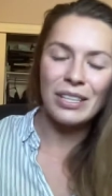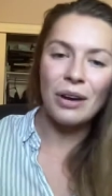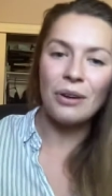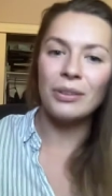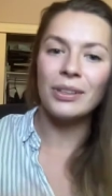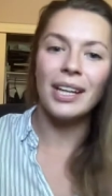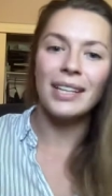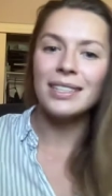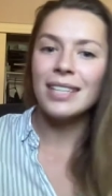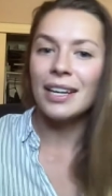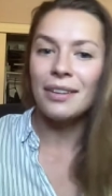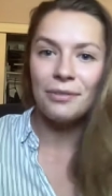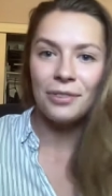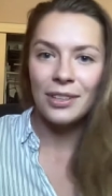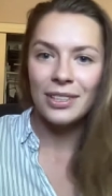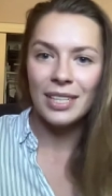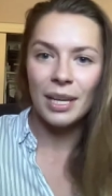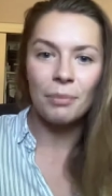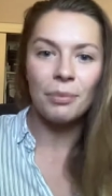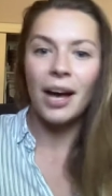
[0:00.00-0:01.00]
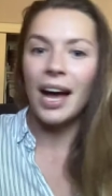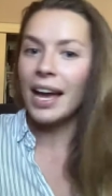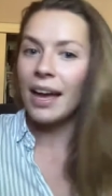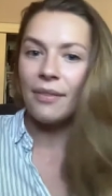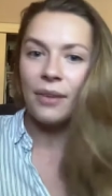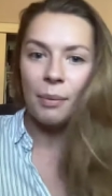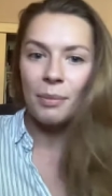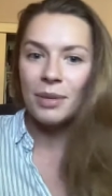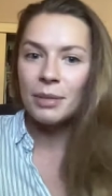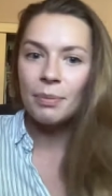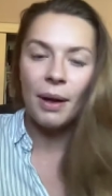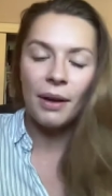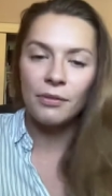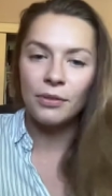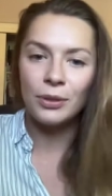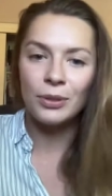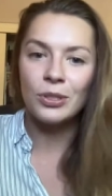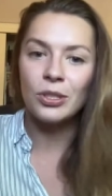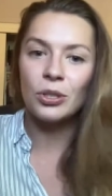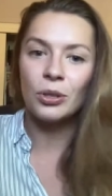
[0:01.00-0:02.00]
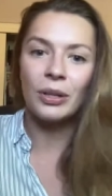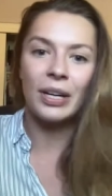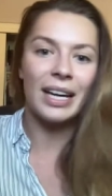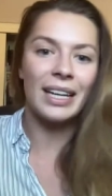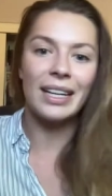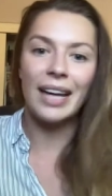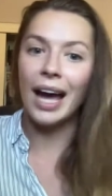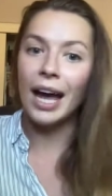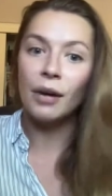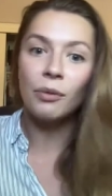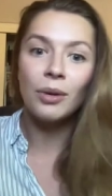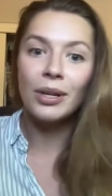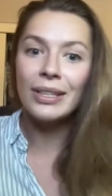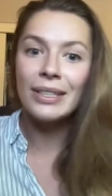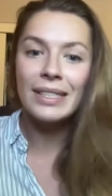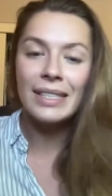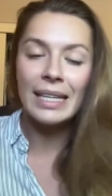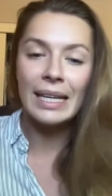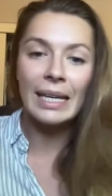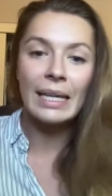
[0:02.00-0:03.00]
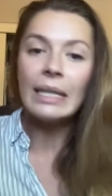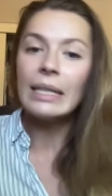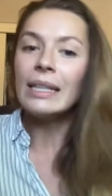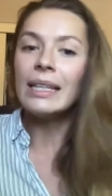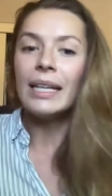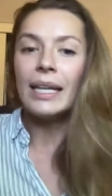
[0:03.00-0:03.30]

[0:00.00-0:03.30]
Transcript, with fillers: So let's say, for example, I have Emma's Pet Food Store and I want to see